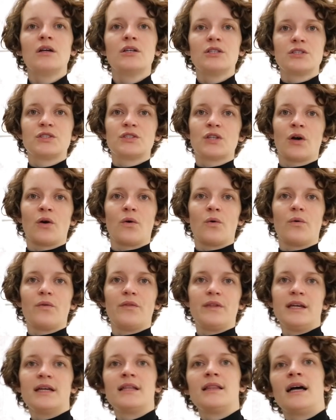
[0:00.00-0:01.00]
So
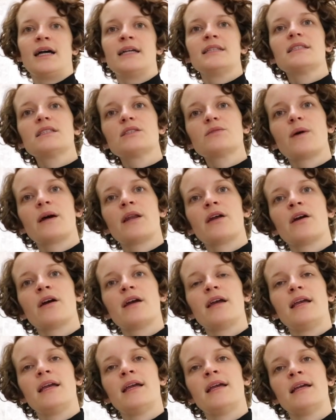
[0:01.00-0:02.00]
the Eliza
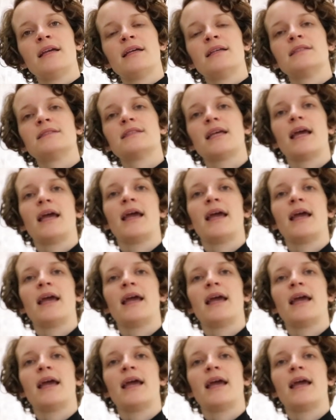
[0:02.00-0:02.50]
Sweater is